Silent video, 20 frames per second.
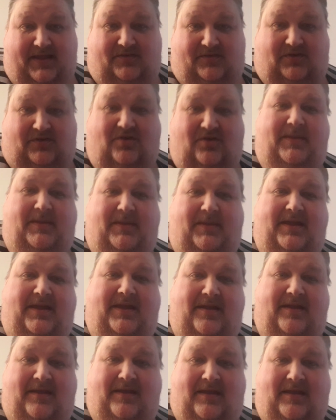to me,
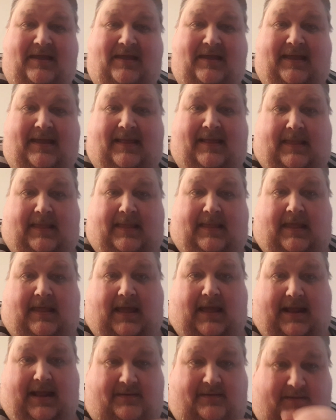
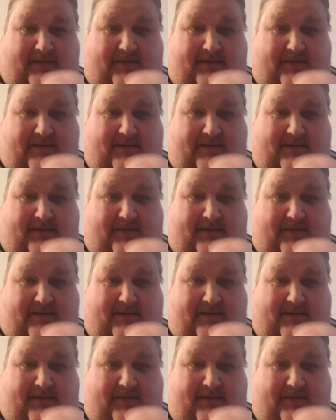and